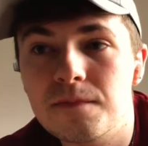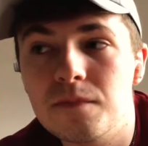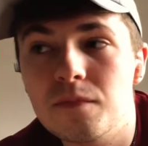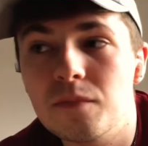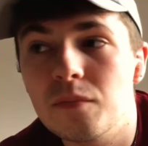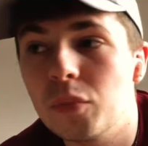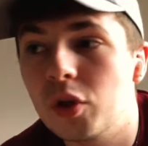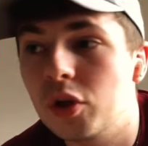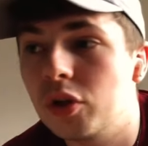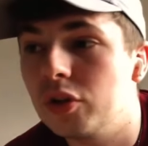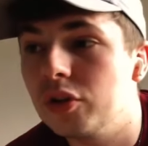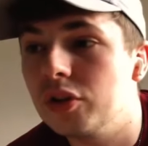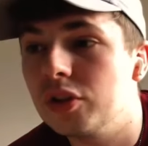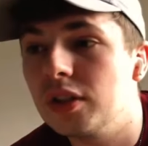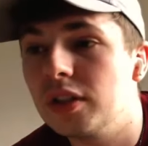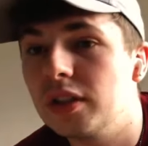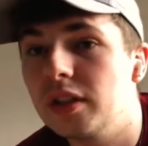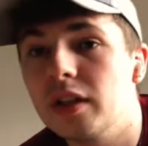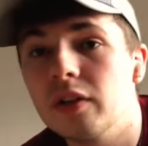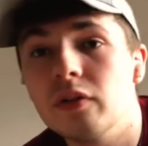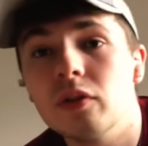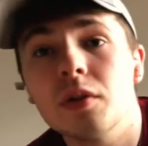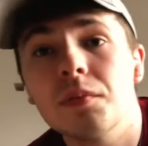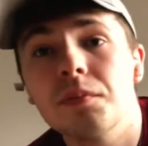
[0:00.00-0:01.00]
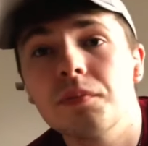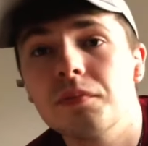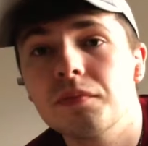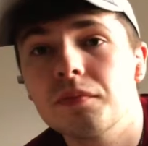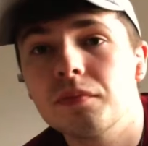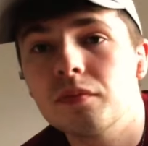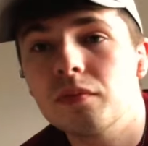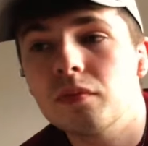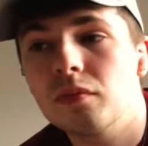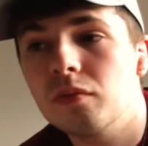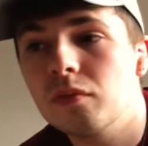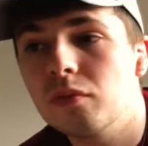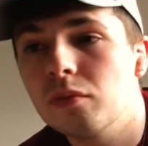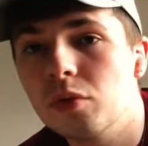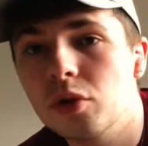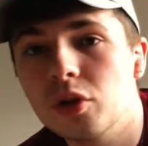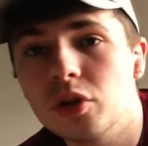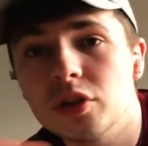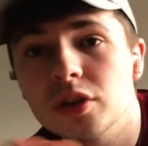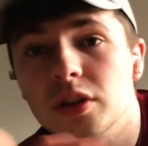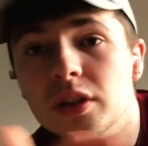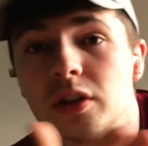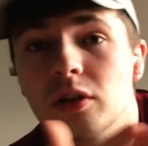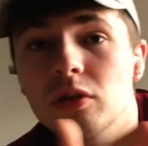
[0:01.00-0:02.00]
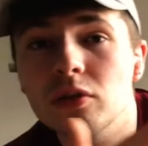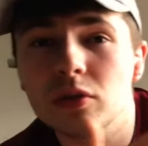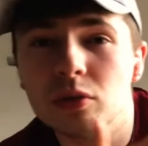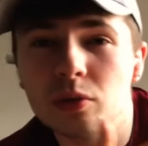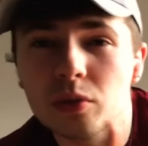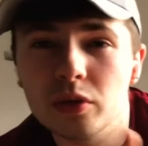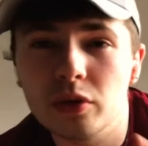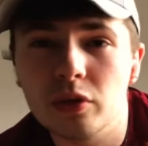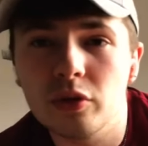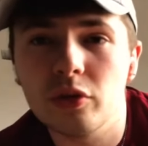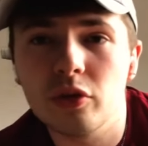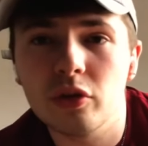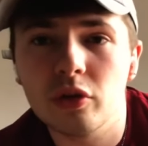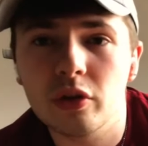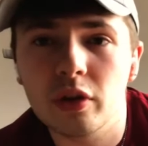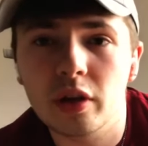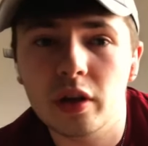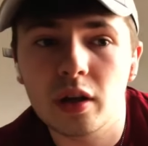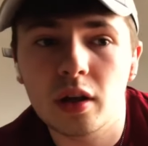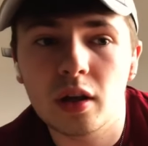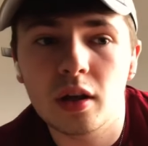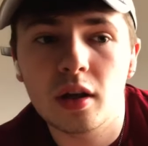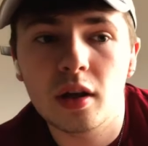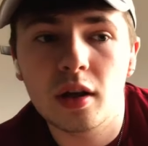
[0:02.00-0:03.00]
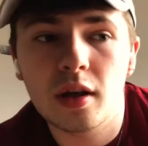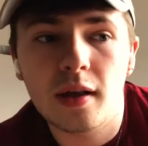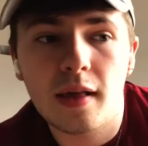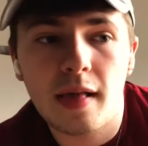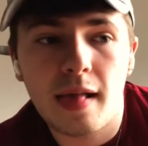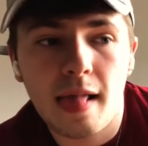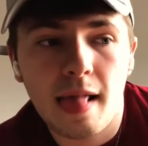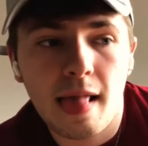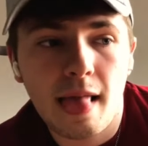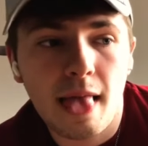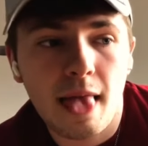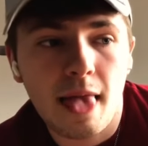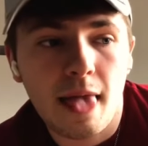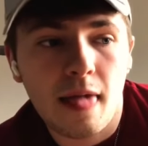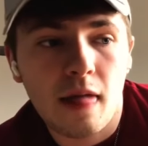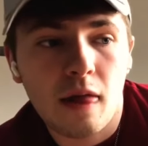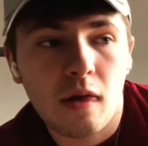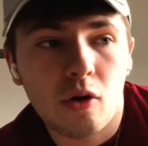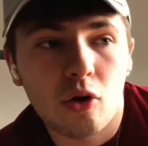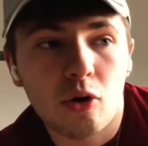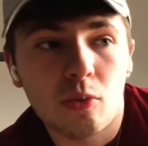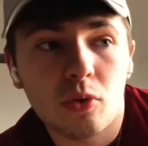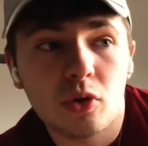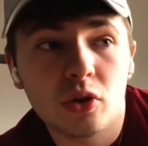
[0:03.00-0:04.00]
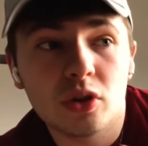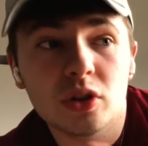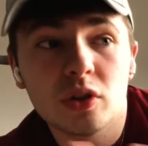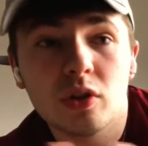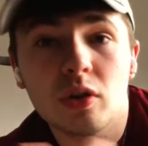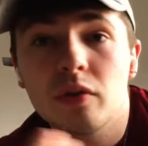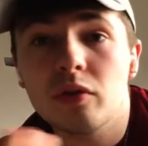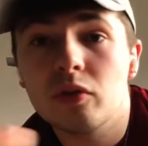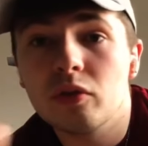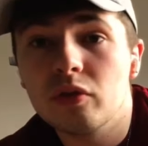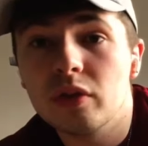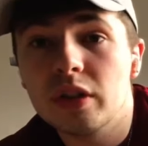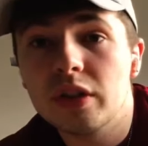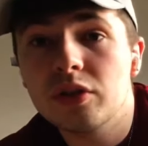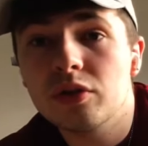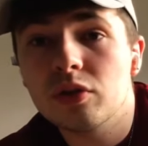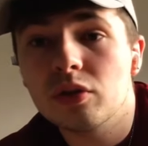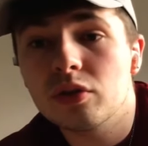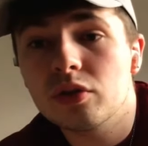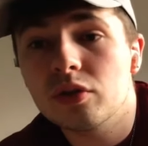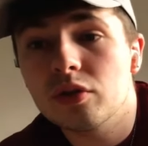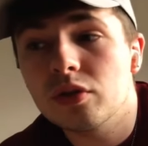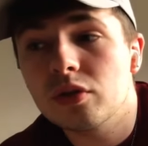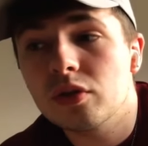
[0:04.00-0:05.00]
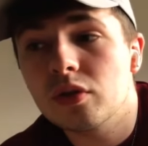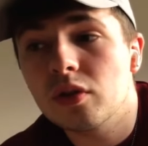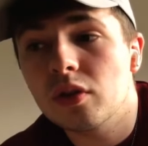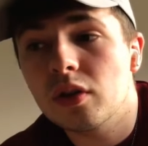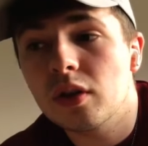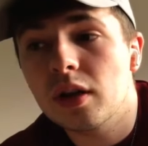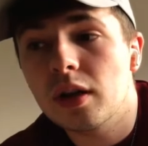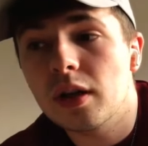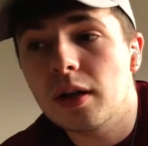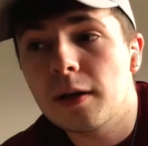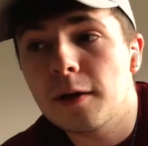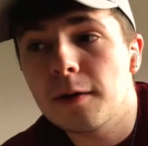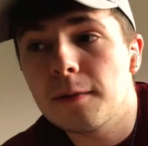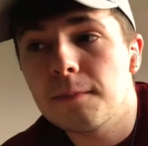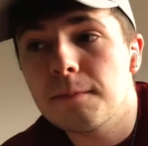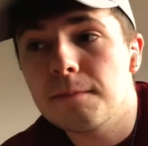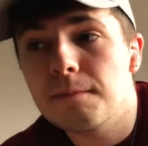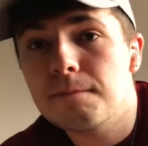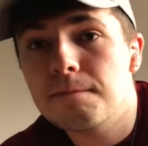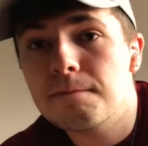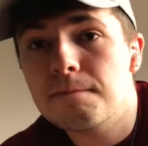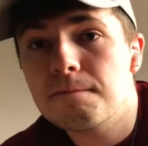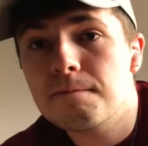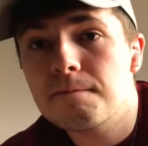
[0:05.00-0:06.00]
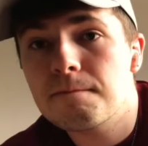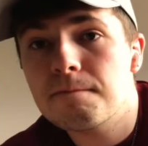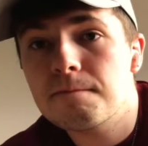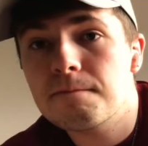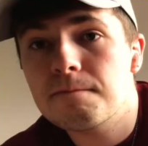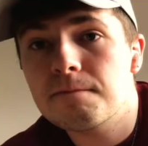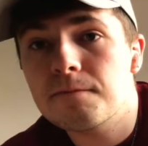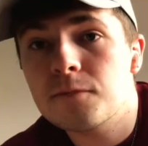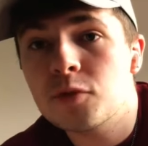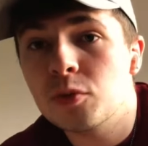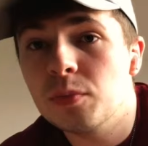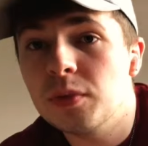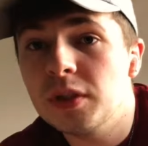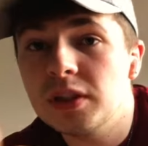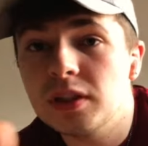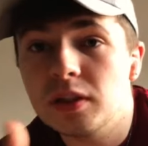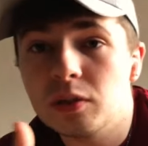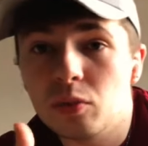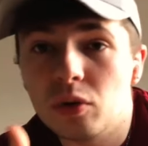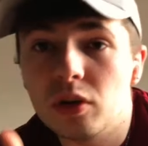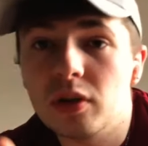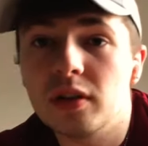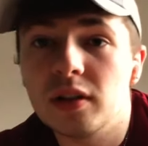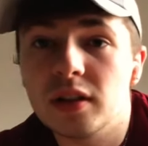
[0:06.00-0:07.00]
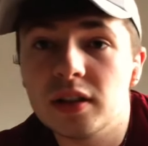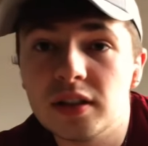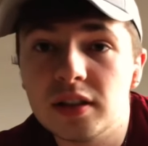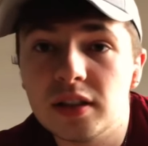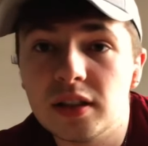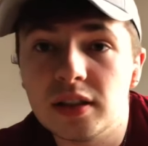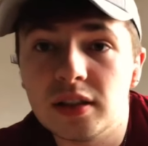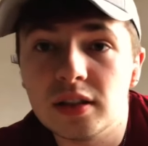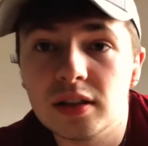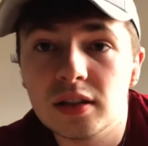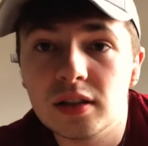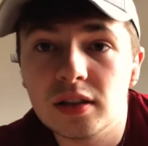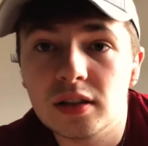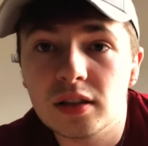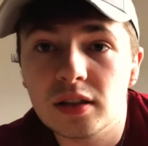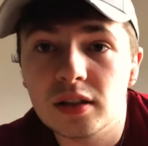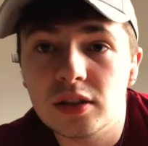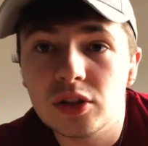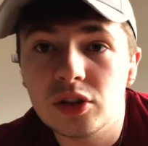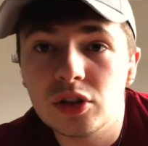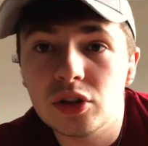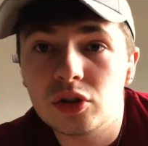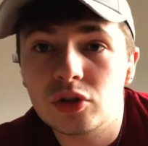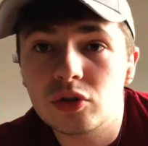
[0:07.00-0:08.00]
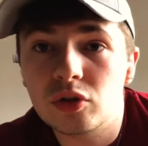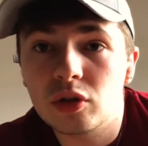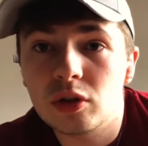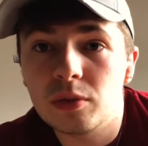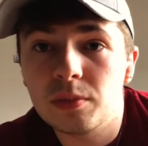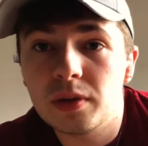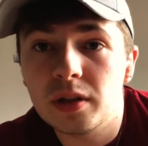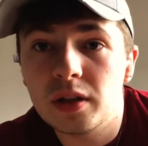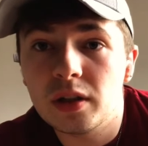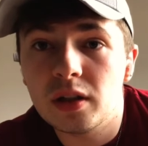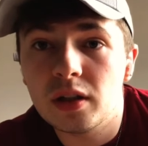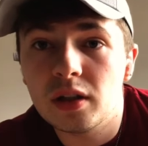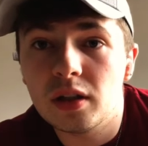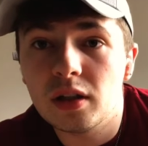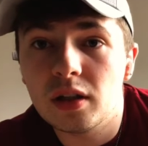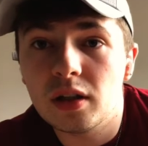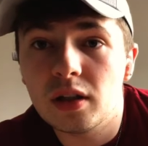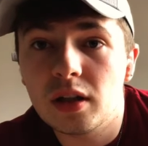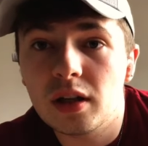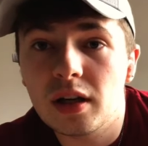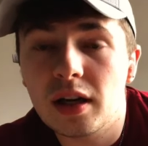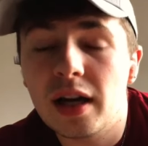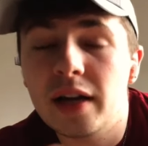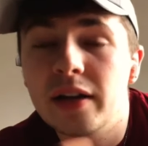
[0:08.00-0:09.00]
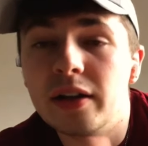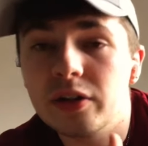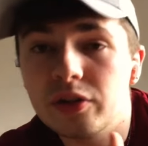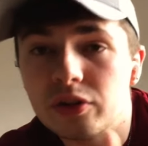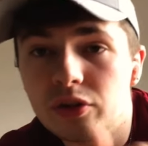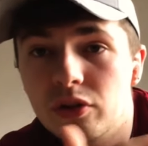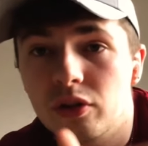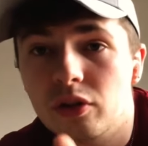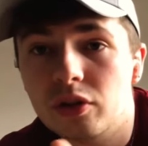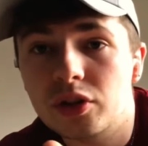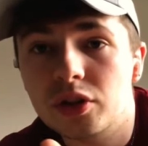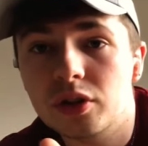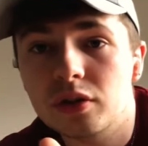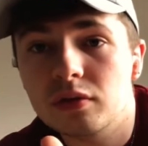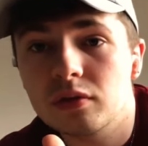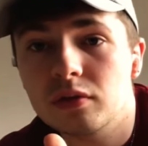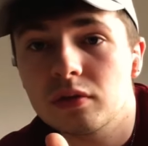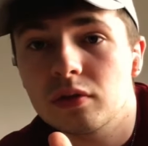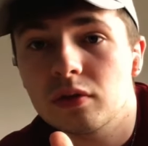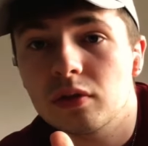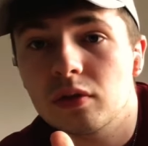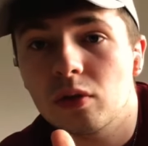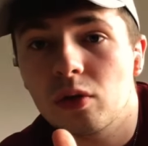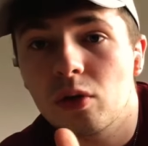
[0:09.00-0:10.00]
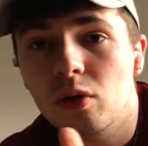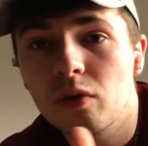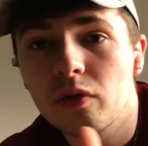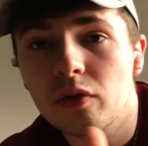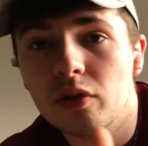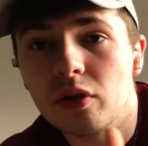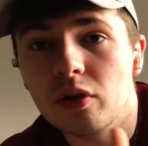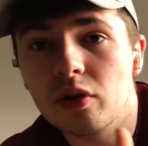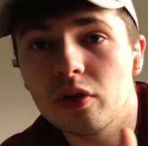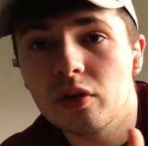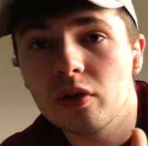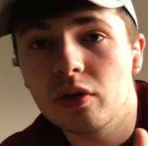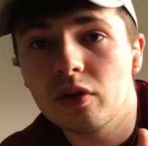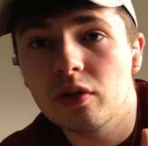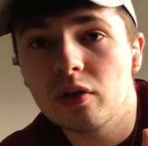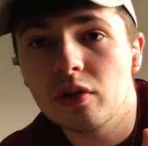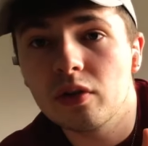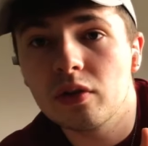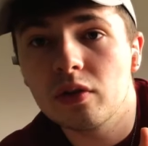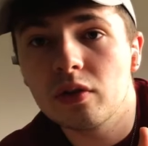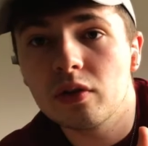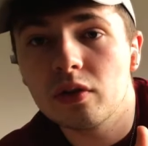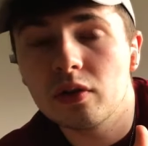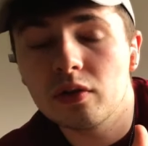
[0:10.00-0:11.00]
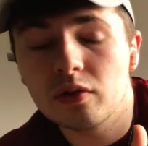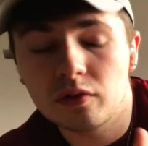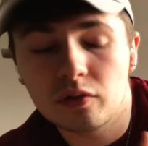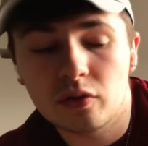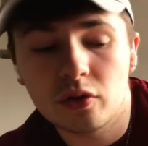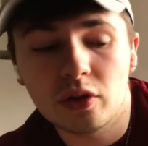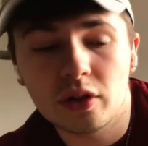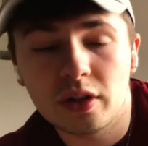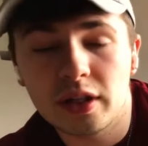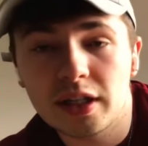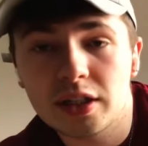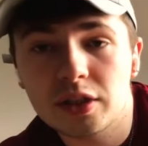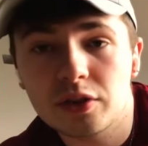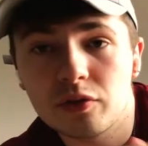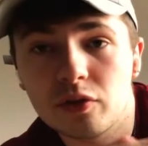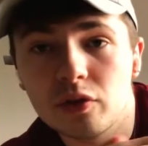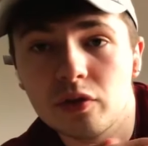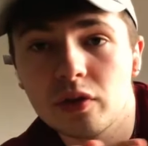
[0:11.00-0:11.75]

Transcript: because they give up, because they don't know what they're doing, or because they don't have the resources. So basically what this is just going to be an introduction over for the next few